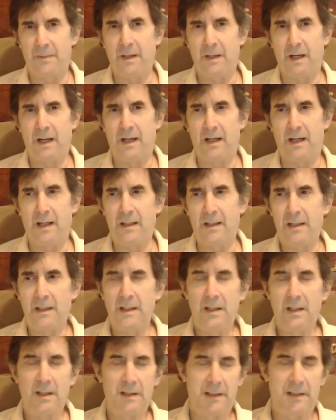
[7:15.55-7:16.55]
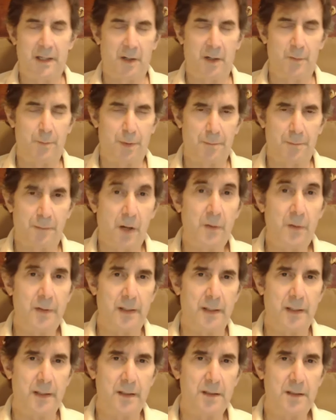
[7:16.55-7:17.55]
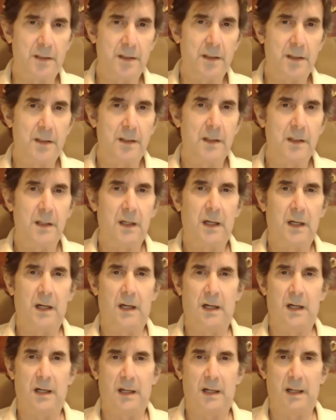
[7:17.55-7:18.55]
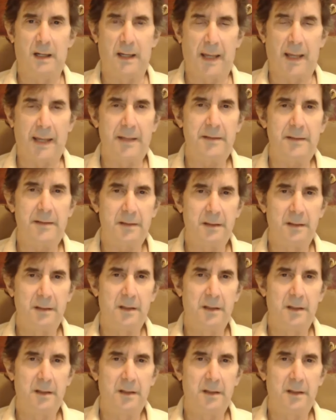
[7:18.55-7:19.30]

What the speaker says: you know, promoting hate,